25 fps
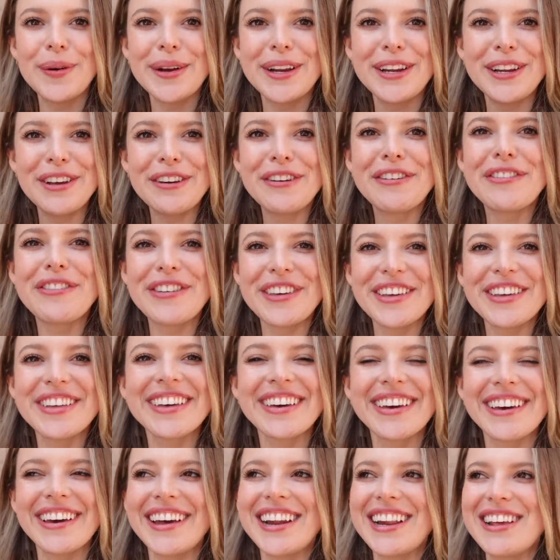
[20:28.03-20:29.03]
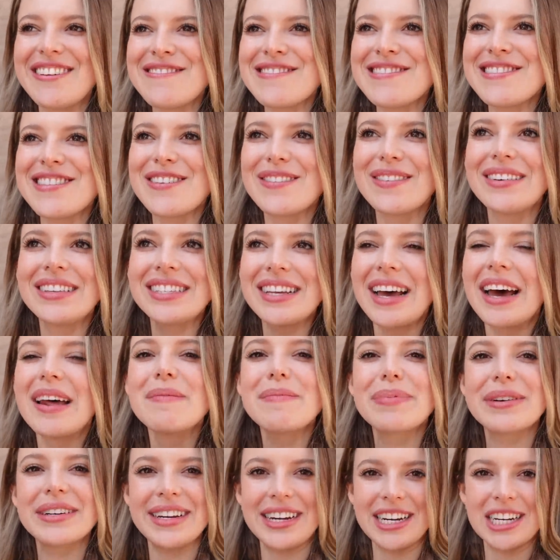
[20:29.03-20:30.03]
when you feel good, even though it's
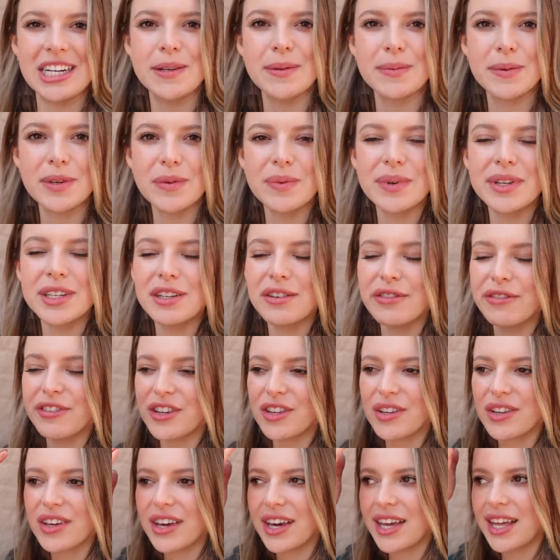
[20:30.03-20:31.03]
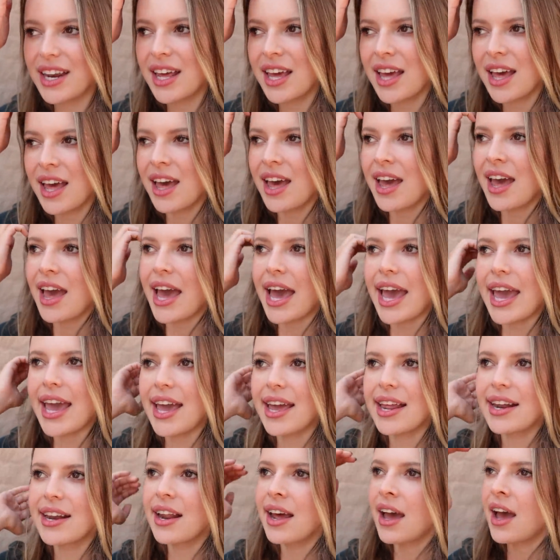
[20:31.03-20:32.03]
unpredictable when you feel good.
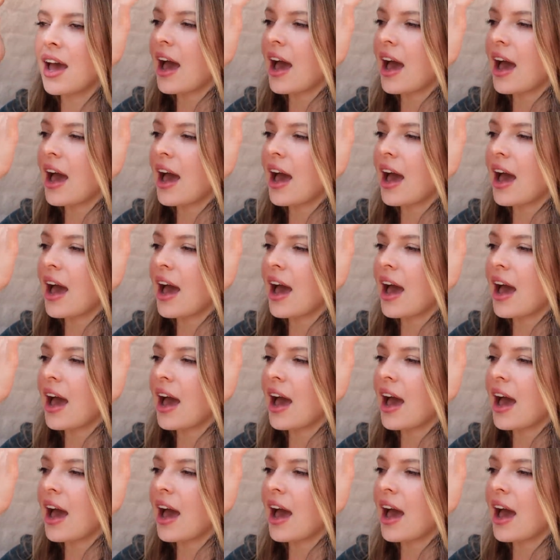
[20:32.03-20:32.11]
And